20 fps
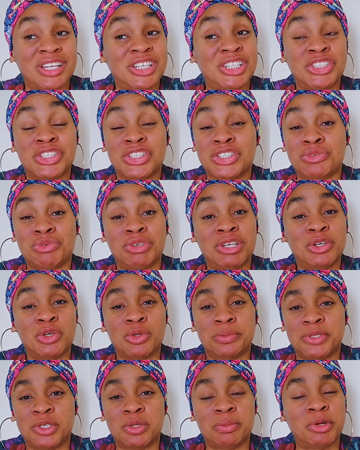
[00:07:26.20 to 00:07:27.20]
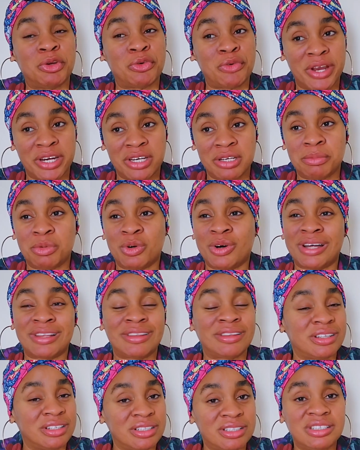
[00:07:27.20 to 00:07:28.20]
he just really hopes he'll be ready, but at
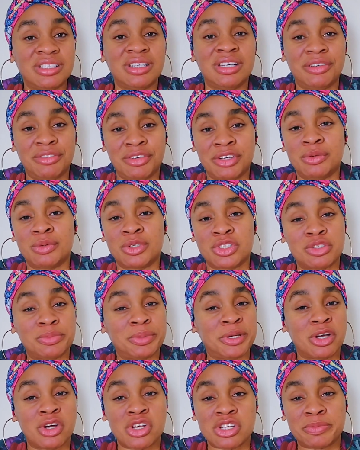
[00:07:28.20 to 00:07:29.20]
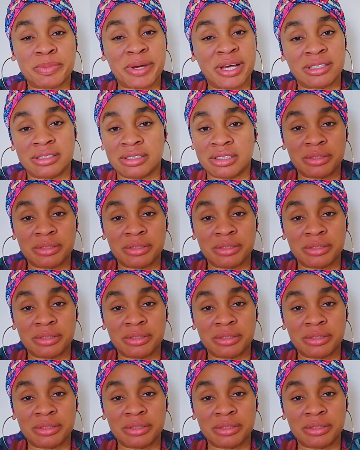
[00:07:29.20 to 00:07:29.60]
30, he really wants to be a husband.